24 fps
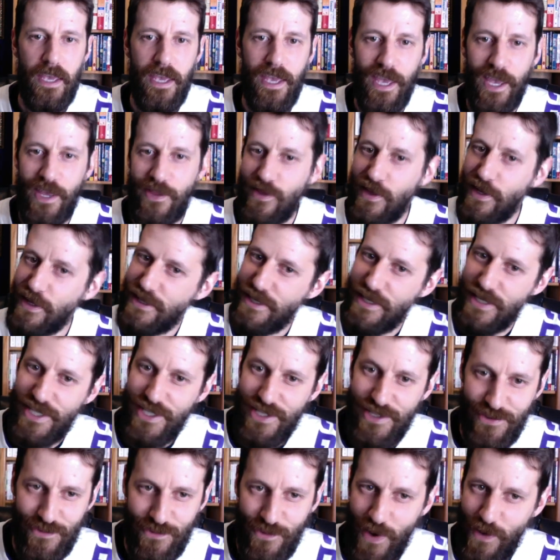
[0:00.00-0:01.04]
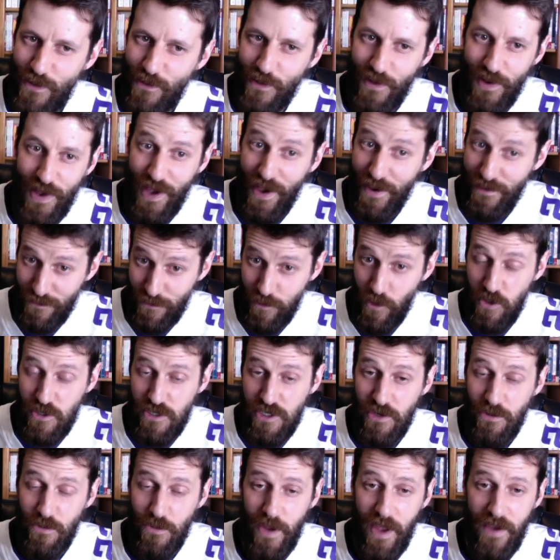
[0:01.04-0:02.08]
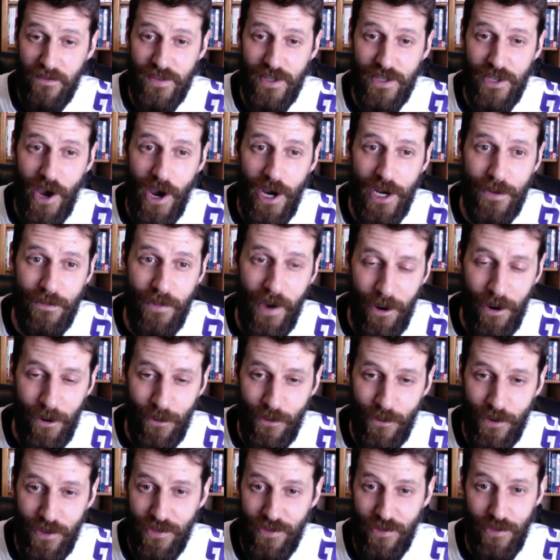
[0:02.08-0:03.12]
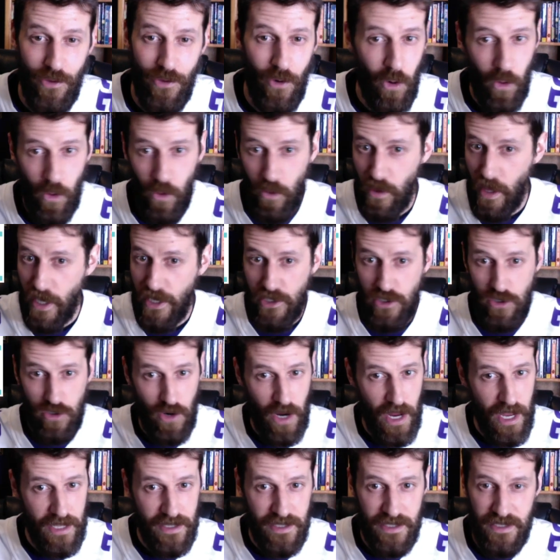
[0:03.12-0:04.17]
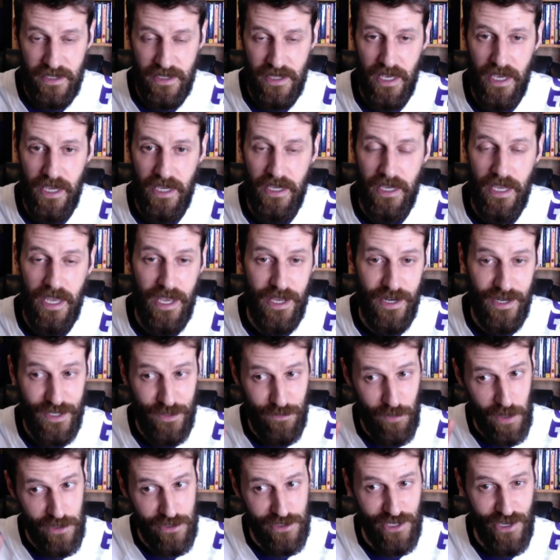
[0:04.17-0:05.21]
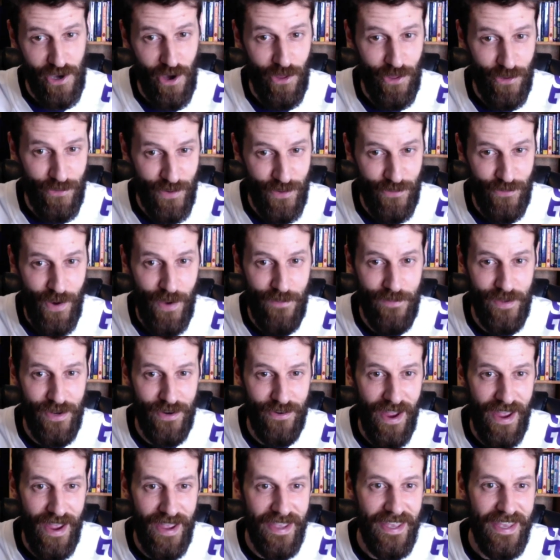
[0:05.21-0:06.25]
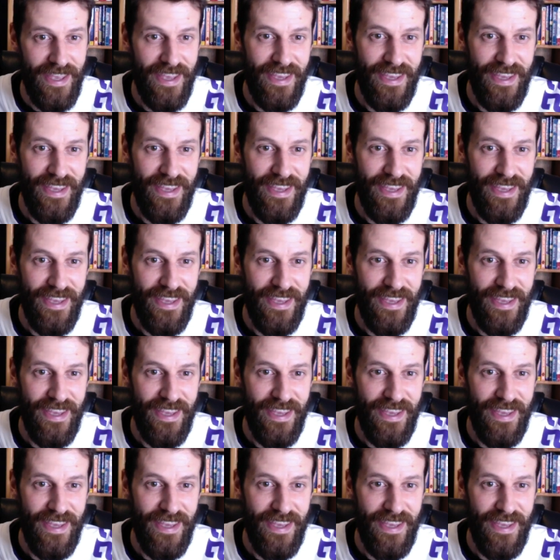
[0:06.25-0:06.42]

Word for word: and this is when we, unfortunately we have to talk about it with the whole like trans thing, and especially Hollywood women, right?